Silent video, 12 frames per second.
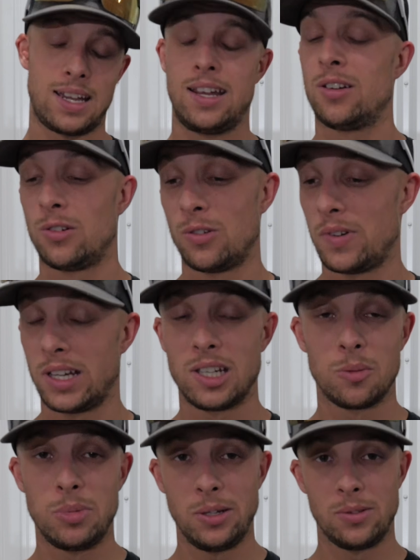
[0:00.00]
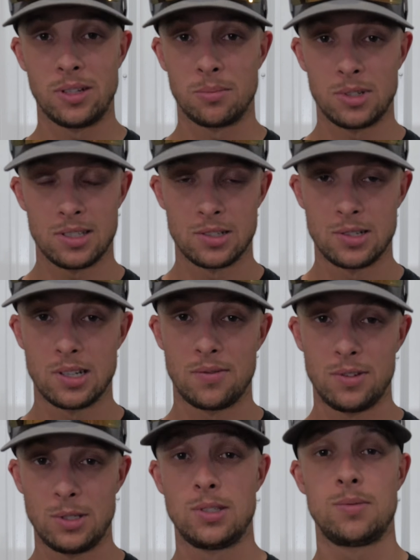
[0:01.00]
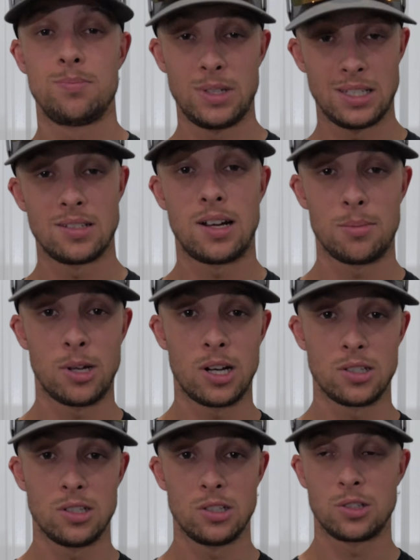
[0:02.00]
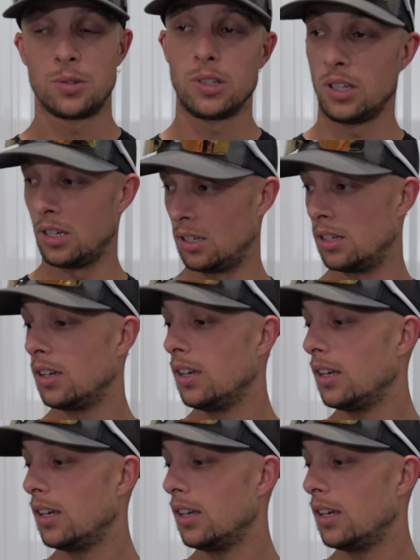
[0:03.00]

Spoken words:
don't know if I can compete with them because their stuff is top notch. It looks really good.